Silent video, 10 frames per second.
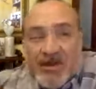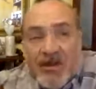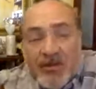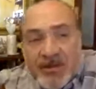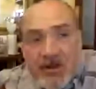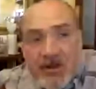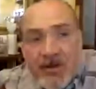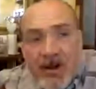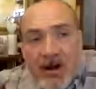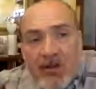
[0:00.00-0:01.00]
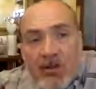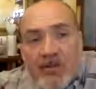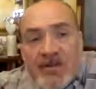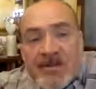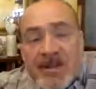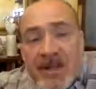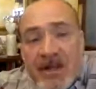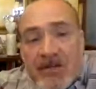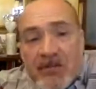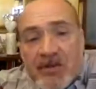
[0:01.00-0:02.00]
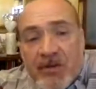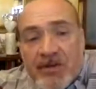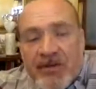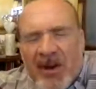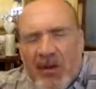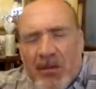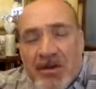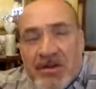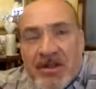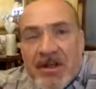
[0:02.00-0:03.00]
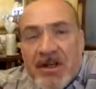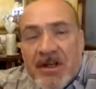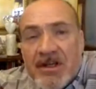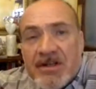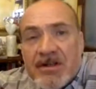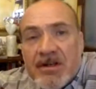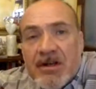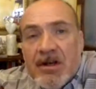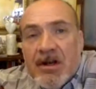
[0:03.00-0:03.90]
so far what we've seen with software development is